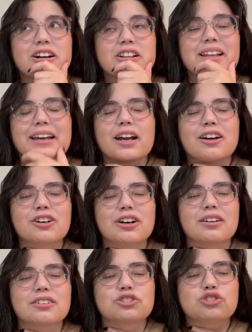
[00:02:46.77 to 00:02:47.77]
like
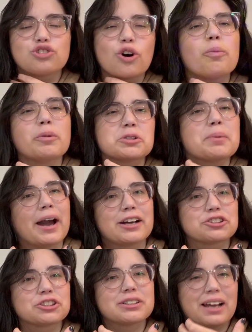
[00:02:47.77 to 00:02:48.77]
so much
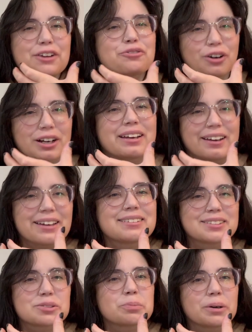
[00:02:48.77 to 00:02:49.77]
passion. I fucking hate
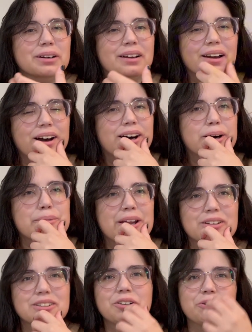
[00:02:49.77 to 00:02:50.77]
this book. And
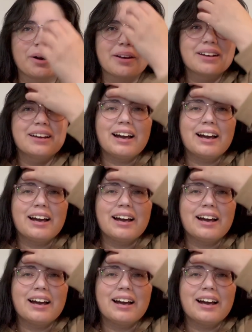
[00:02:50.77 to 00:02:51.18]
I'll tell you why.